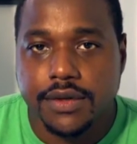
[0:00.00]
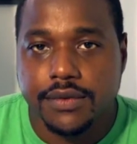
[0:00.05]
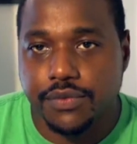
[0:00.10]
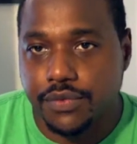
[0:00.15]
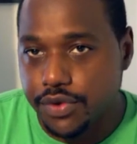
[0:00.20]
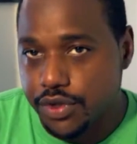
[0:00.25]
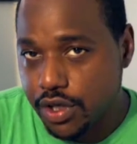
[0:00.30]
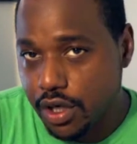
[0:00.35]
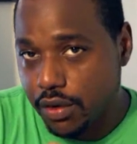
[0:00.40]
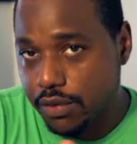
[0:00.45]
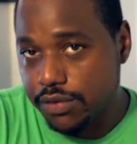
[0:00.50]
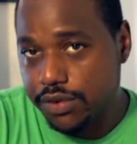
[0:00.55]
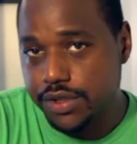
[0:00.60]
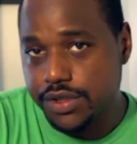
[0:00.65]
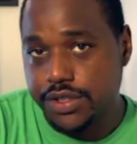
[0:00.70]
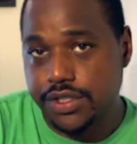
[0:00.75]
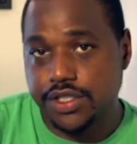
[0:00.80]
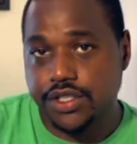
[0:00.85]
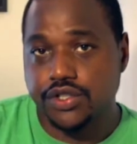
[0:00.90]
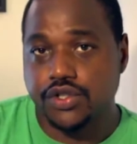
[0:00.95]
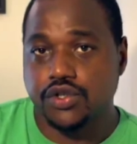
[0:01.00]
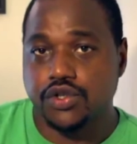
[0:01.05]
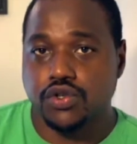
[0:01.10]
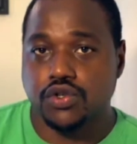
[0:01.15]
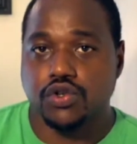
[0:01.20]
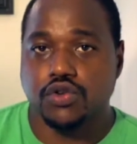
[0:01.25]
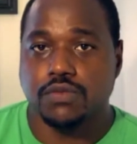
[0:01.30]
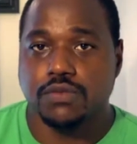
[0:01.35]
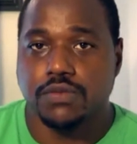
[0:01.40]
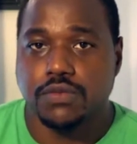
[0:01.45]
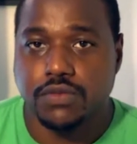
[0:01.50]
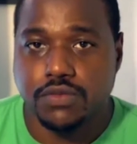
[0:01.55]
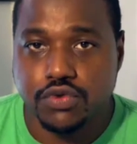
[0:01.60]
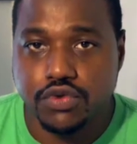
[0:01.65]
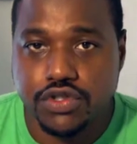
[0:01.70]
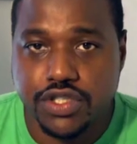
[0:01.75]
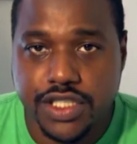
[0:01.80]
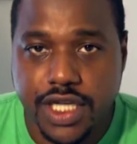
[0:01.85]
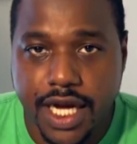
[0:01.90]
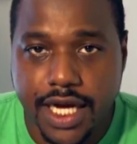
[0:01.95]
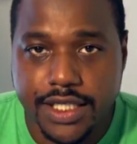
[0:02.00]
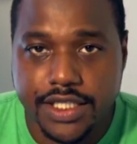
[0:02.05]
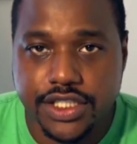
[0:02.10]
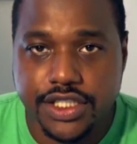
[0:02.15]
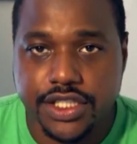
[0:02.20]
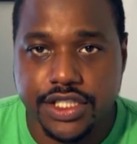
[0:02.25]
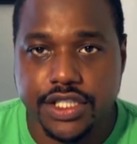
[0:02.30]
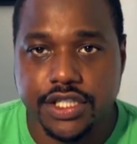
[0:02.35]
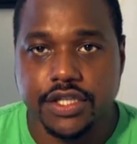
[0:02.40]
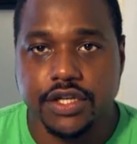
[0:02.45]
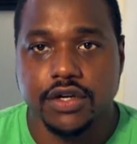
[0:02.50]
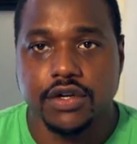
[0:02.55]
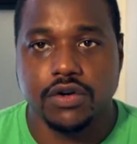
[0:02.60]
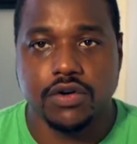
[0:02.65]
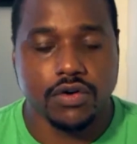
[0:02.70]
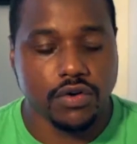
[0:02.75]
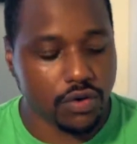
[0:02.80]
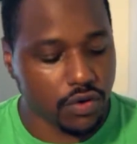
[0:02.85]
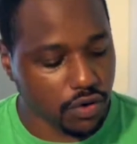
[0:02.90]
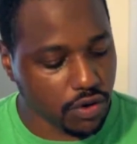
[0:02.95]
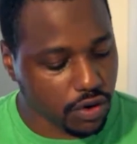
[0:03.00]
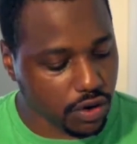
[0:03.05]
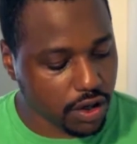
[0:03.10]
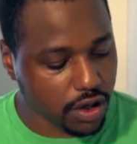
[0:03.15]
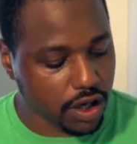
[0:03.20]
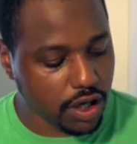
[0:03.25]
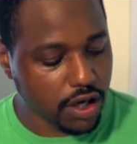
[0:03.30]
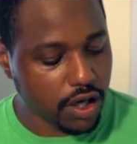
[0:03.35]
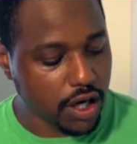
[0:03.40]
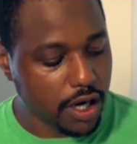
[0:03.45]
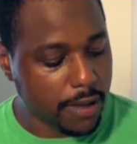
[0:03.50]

we go into Musashi or